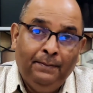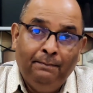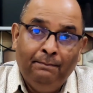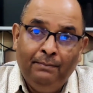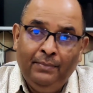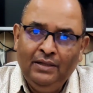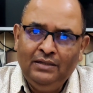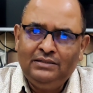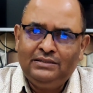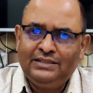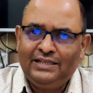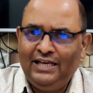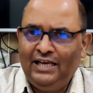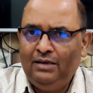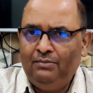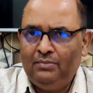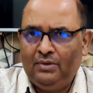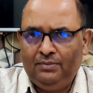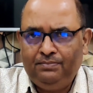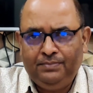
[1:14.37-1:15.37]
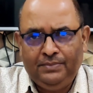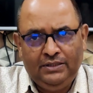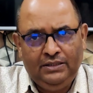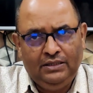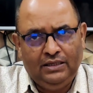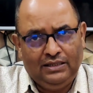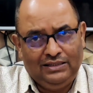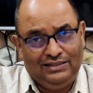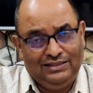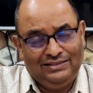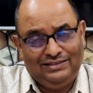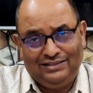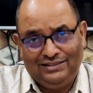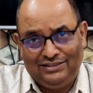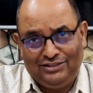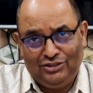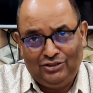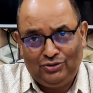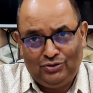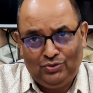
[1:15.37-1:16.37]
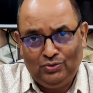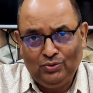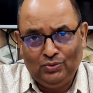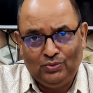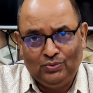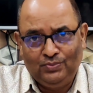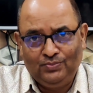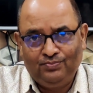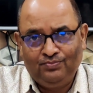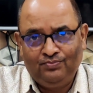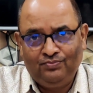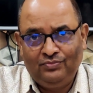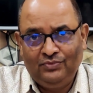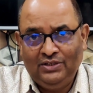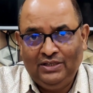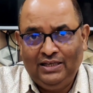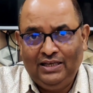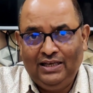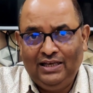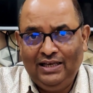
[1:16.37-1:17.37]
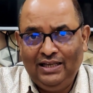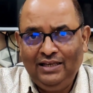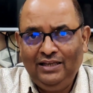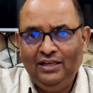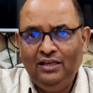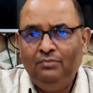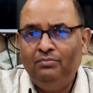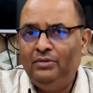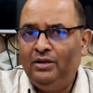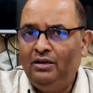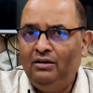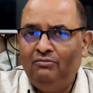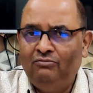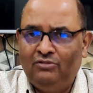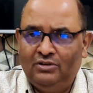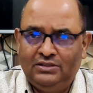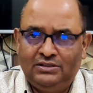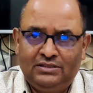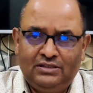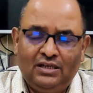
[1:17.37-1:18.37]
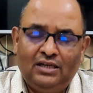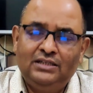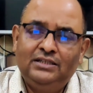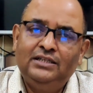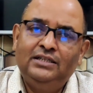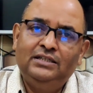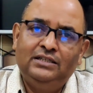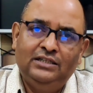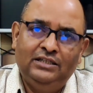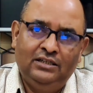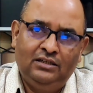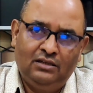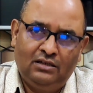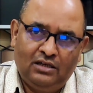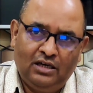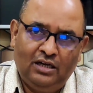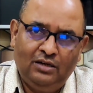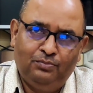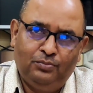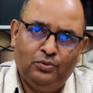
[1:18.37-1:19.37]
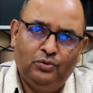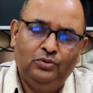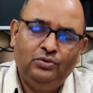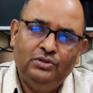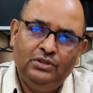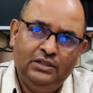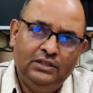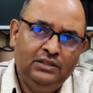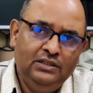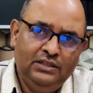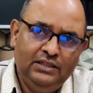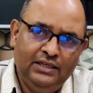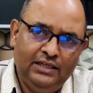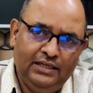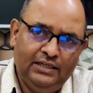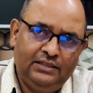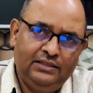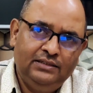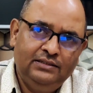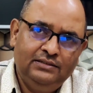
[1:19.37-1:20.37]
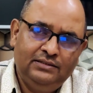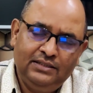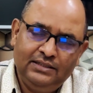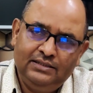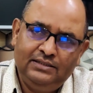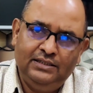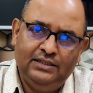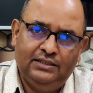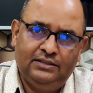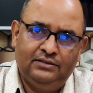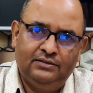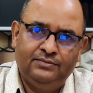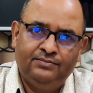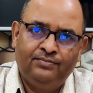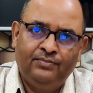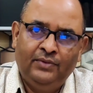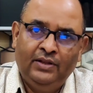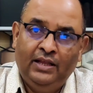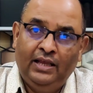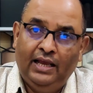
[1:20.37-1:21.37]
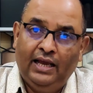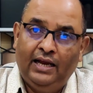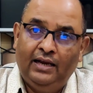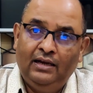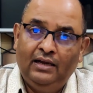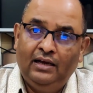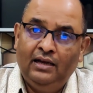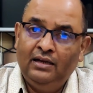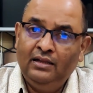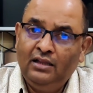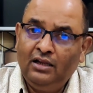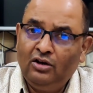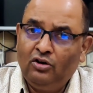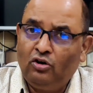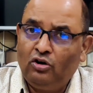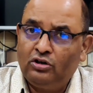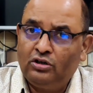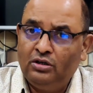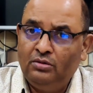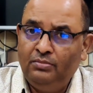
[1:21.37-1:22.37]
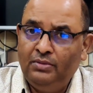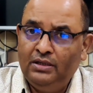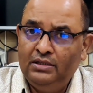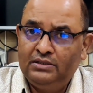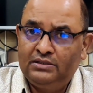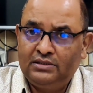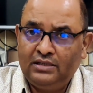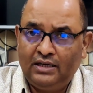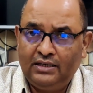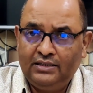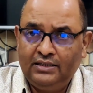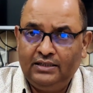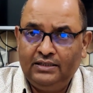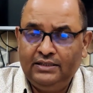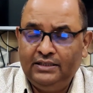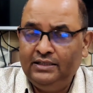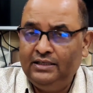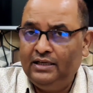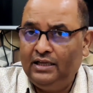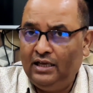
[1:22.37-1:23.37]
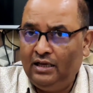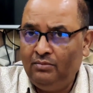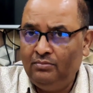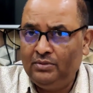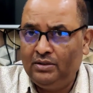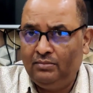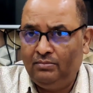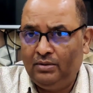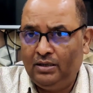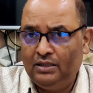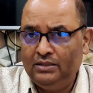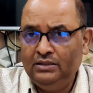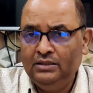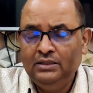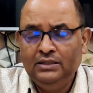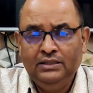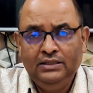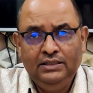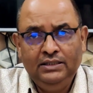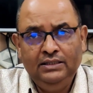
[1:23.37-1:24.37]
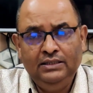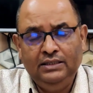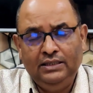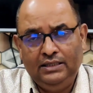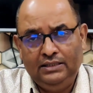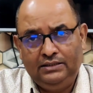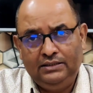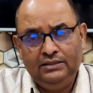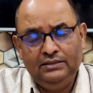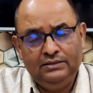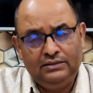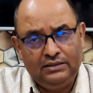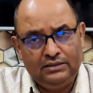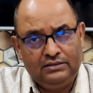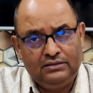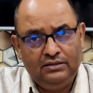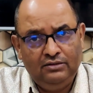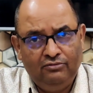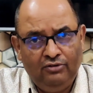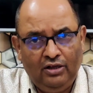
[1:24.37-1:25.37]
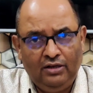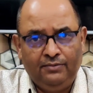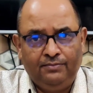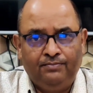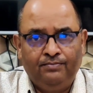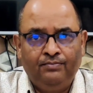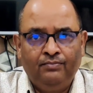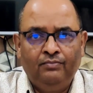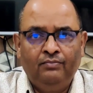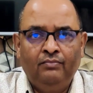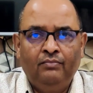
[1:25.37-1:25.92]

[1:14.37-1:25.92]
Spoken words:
Mills came up in other cities too. Elgin Mill was started in Kanpur in the 1860s and another cotton mill started in Ahmedabad in 1861.